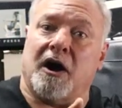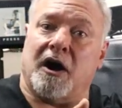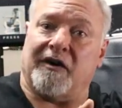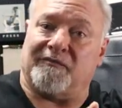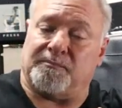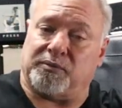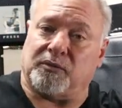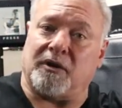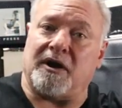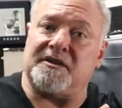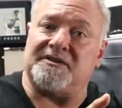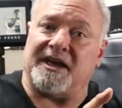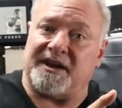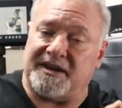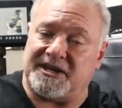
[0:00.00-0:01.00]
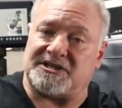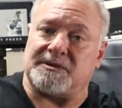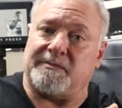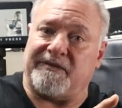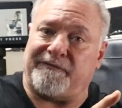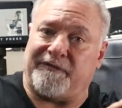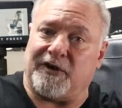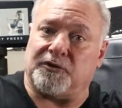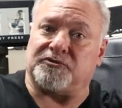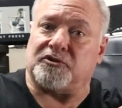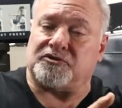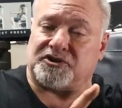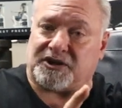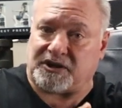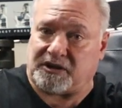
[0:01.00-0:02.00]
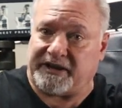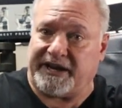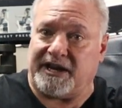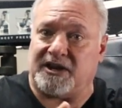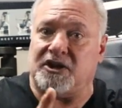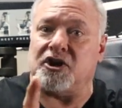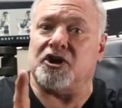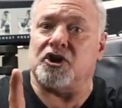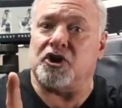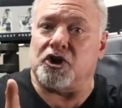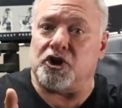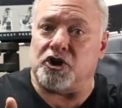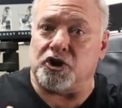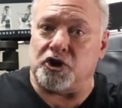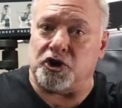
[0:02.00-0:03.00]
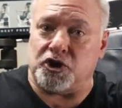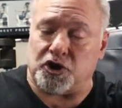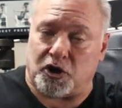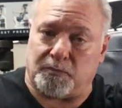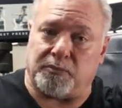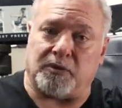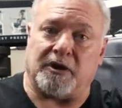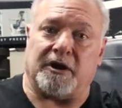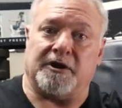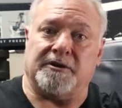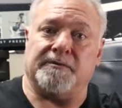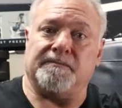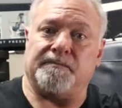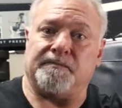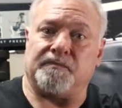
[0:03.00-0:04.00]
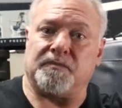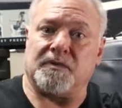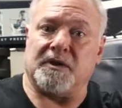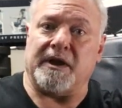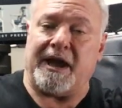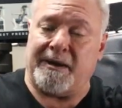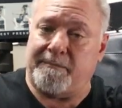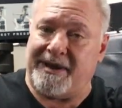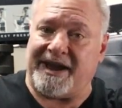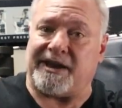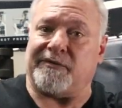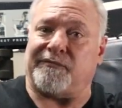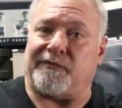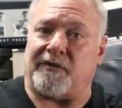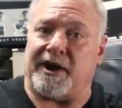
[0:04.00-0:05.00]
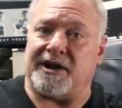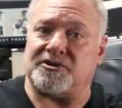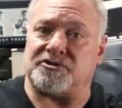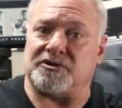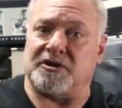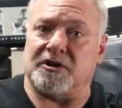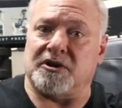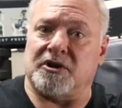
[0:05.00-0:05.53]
of blood that needs to be filtered to clean your blood and make it fresh.